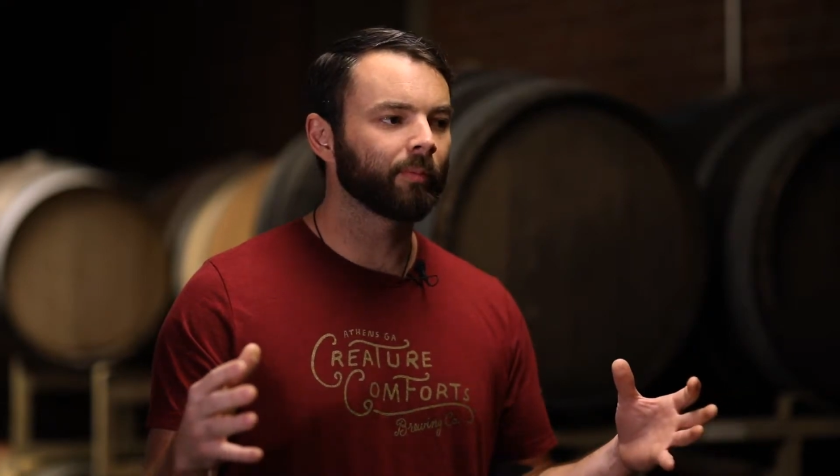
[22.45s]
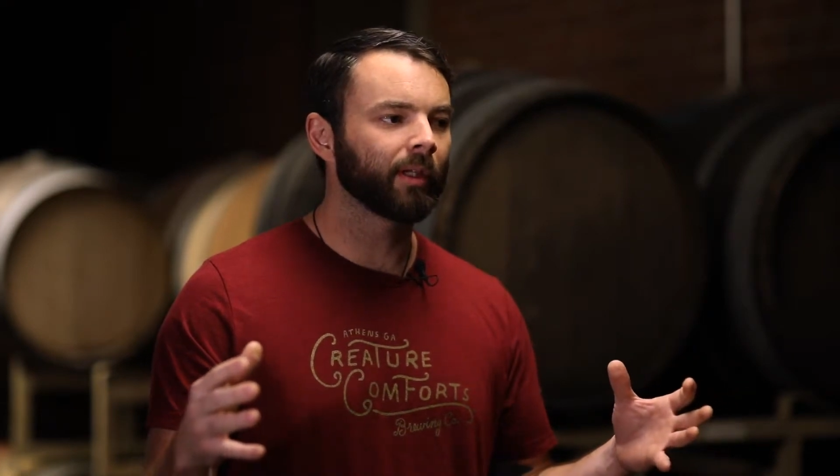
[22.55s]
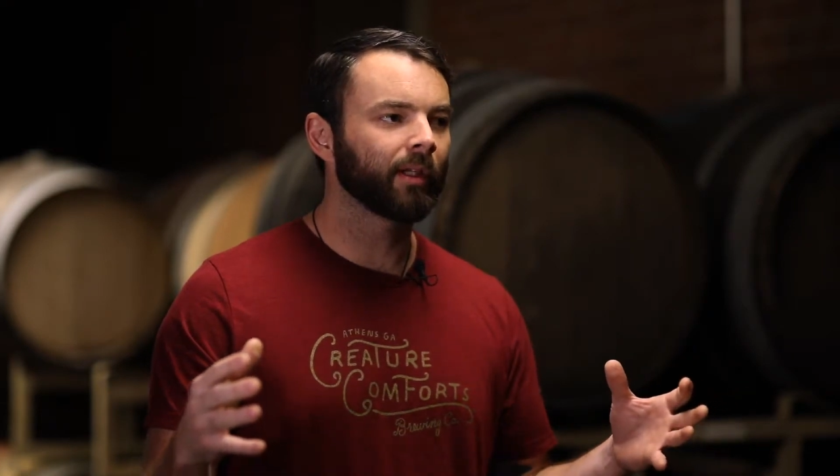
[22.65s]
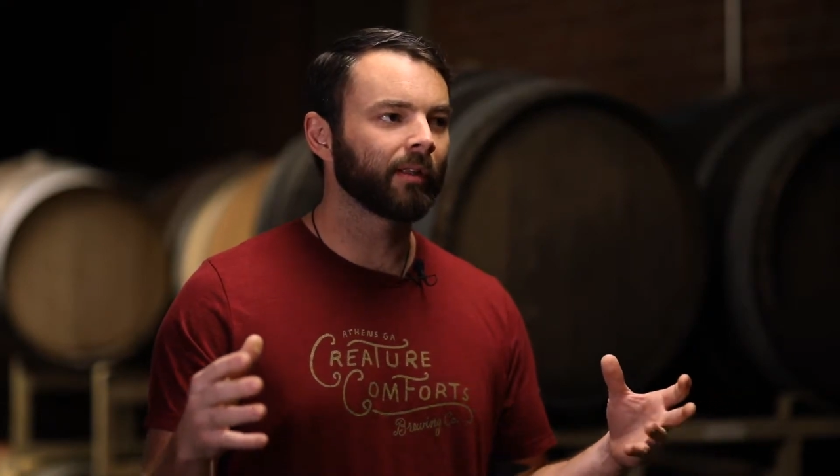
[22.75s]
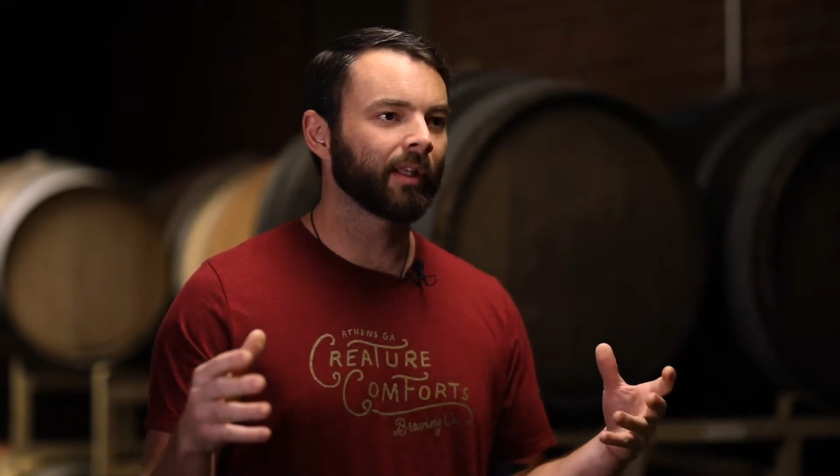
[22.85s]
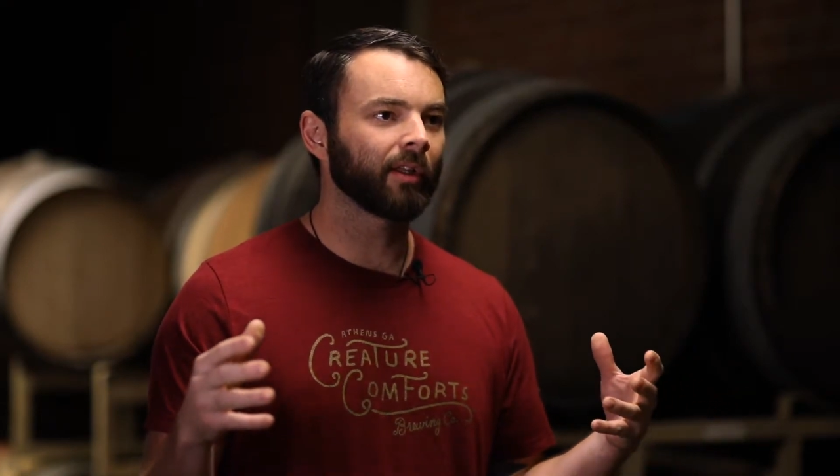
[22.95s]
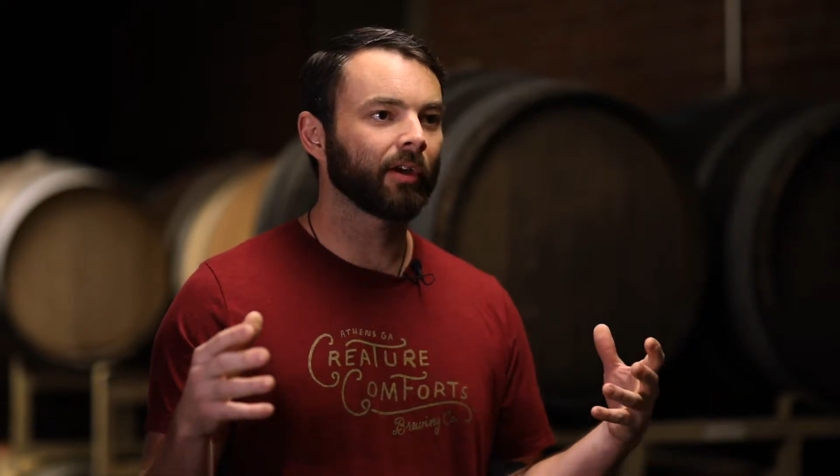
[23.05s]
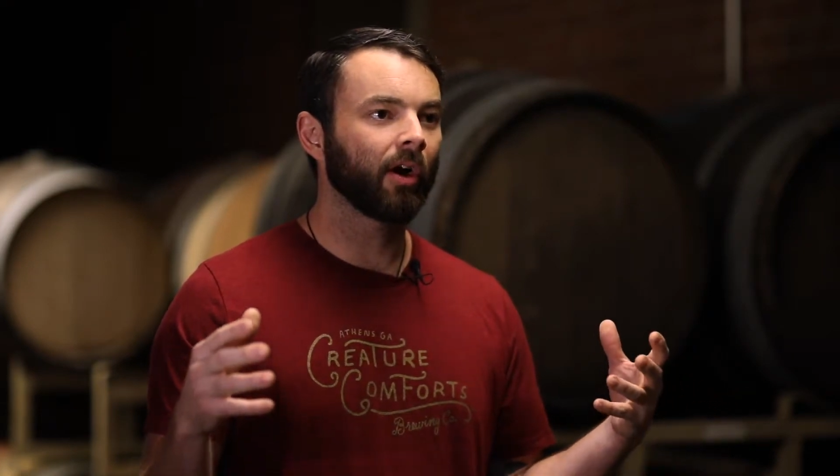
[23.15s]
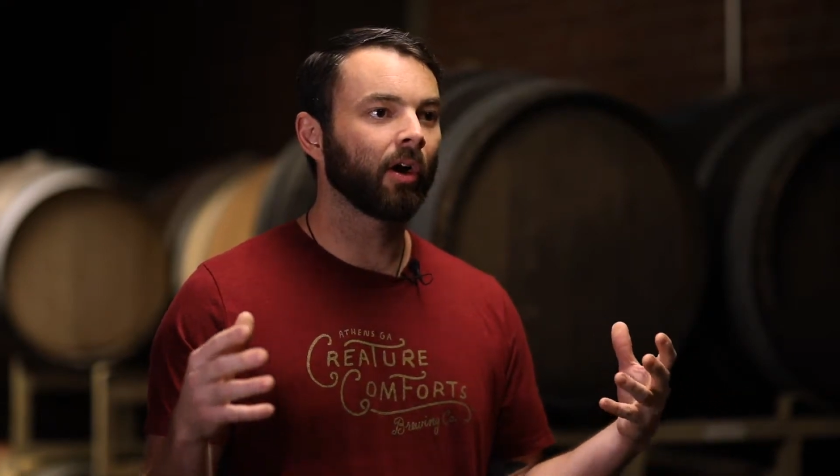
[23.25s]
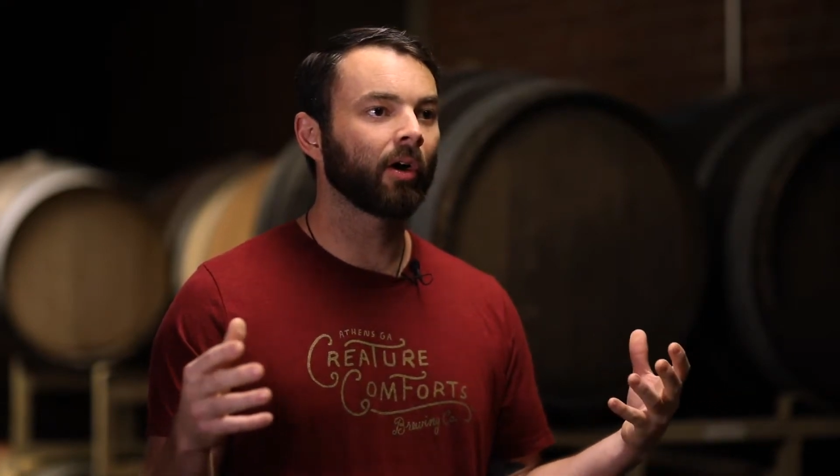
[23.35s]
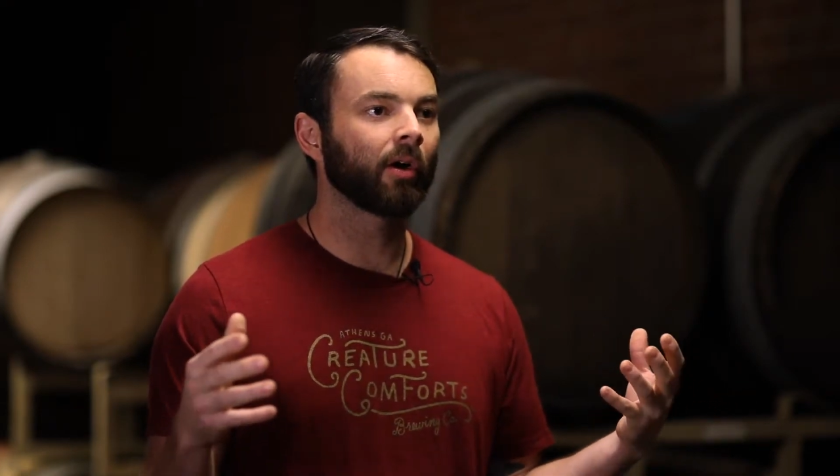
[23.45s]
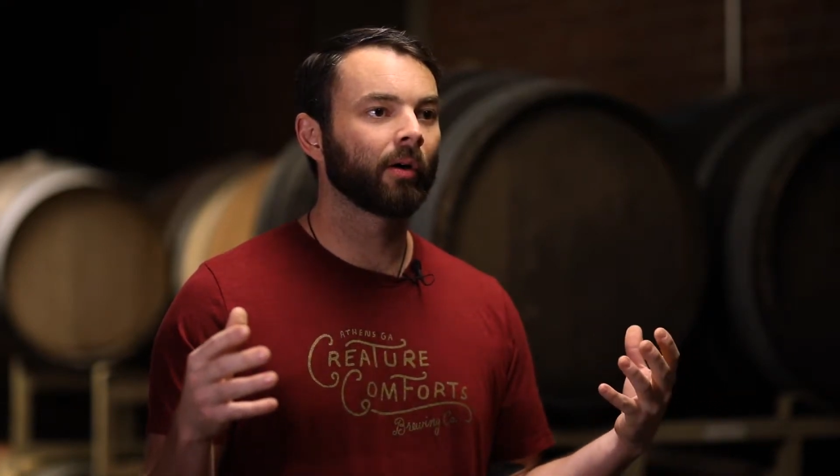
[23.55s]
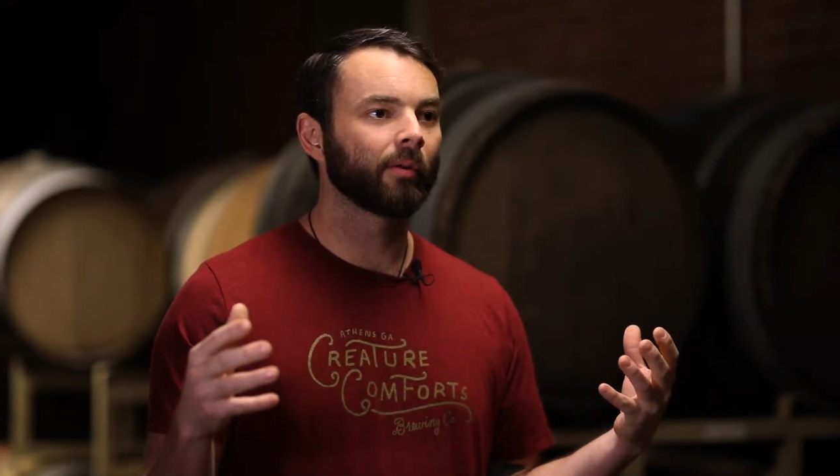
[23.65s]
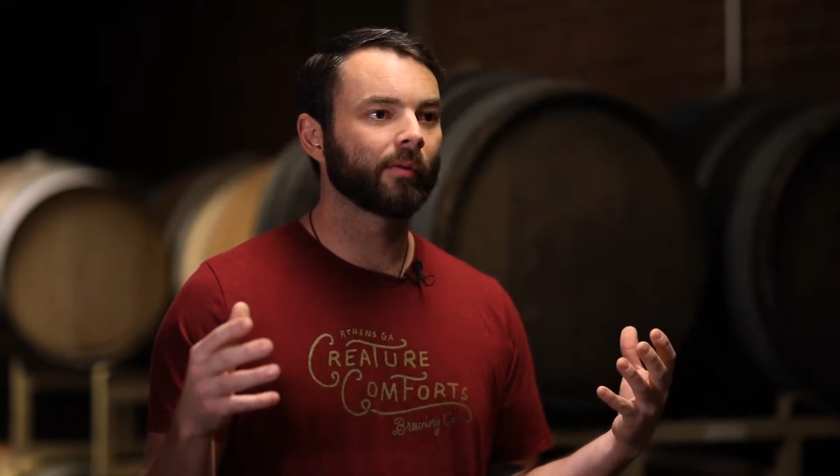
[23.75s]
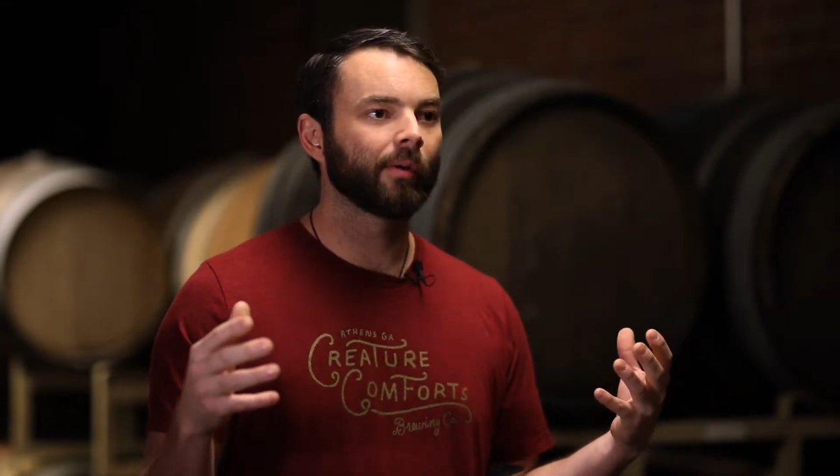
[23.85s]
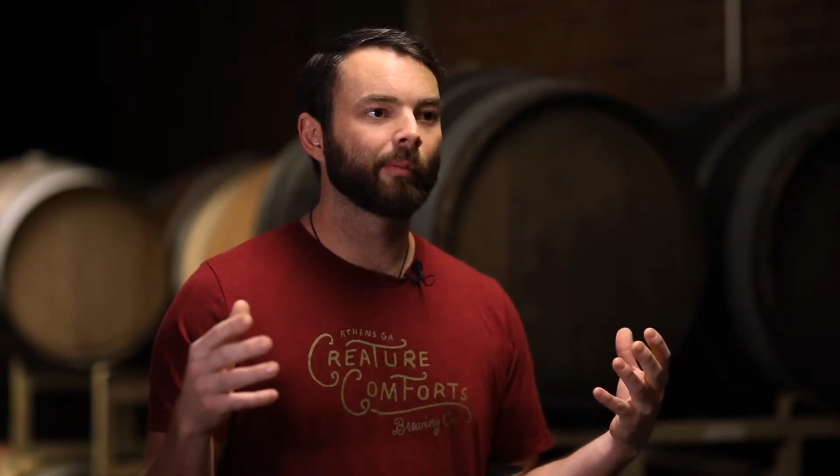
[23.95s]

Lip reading: be that they're all